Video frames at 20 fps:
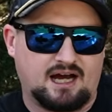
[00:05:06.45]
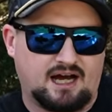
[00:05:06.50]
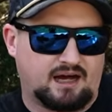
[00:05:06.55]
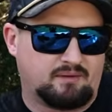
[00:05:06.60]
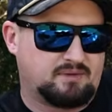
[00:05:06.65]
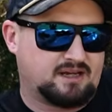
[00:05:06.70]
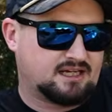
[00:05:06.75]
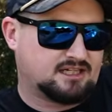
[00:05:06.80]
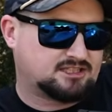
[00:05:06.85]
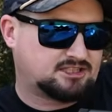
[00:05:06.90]
I
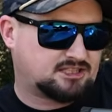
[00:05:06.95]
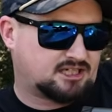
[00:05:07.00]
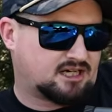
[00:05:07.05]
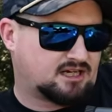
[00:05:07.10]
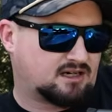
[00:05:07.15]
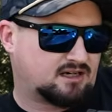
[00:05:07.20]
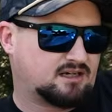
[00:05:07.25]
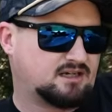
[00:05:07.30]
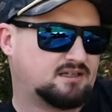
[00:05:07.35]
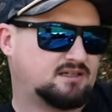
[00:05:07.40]
made a
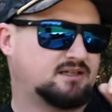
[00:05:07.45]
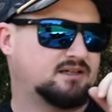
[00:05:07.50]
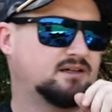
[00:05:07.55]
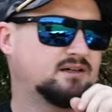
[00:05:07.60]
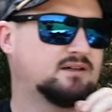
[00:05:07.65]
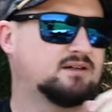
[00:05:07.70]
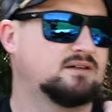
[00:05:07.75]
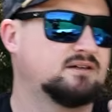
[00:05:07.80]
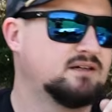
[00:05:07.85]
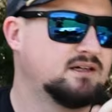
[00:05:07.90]
shot on a
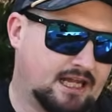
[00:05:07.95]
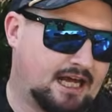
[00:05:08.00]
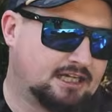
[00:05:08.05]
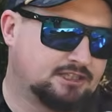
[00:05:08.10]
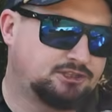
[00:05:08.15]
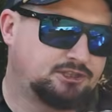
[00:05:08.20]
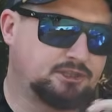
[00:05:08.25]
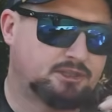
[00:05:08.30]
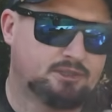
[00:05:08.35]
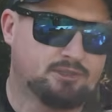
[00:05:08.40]
deer
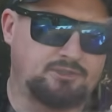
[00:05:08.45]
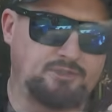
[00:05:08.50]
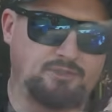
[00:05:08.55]
last year or